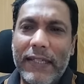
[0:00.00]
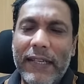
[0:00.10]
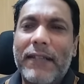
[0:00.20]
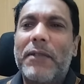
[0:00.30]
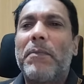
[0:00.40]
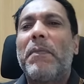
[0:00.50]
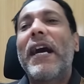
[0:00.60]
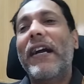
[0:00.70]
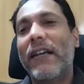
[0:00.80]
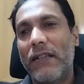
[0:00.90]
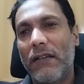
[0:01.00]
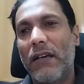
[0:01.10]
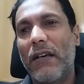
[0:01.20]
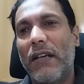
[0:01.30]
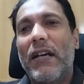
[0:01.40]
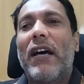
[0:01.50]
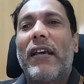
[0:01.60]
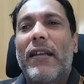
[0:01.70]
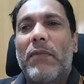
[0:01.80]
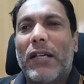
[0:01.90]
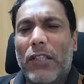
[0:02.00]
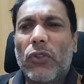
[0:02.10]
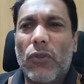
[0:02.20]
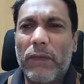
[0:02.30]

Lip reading: take back Raya Alamata.